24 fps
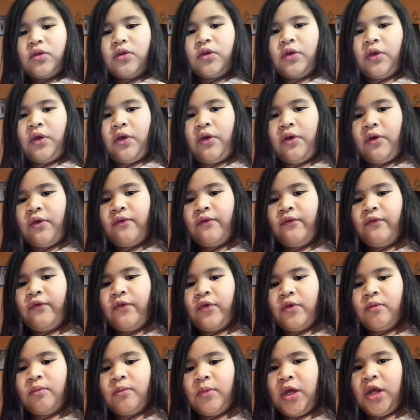the
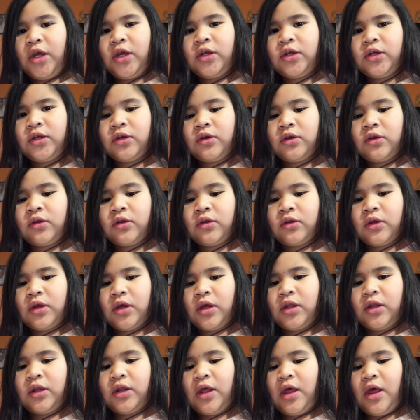information
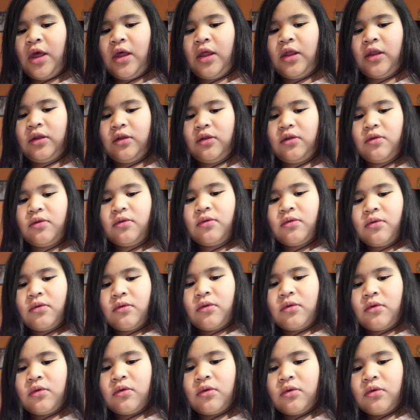and then
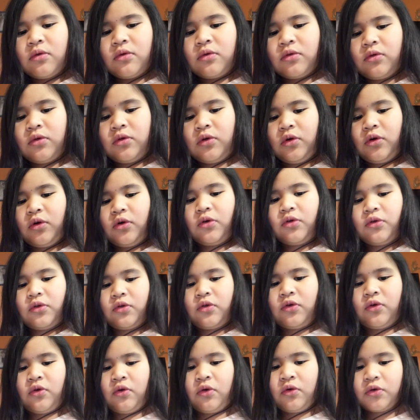there's
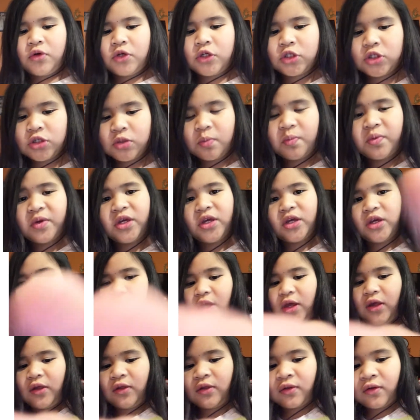going to be
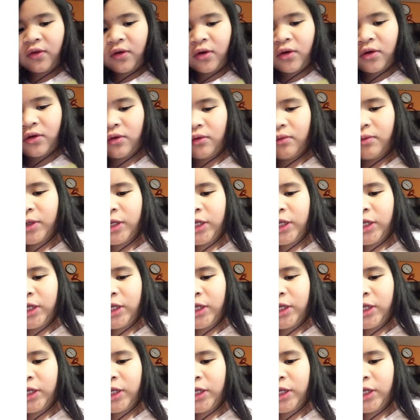a circle with